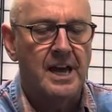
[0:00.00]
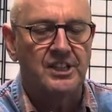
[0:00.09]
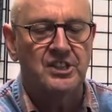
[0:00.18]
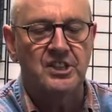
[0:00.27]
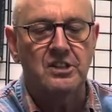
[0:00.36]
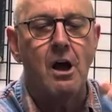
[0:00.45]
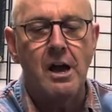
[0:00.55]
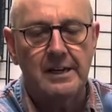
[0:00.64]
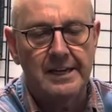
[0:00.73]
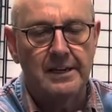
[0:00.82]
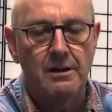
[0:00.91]

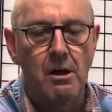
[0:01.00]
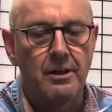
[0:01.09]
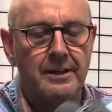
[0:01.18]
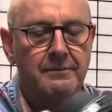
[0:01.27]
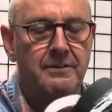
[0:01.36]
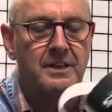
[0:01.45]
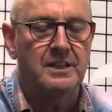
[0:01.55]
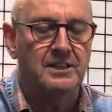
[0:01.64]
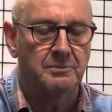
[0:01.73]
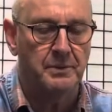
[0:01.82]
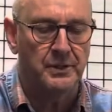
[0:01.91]
stock in all of
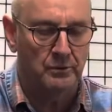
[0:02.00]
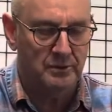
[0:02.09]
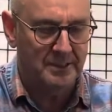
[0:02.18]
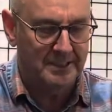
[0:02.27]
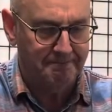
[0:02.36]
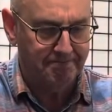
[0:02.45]
these boots.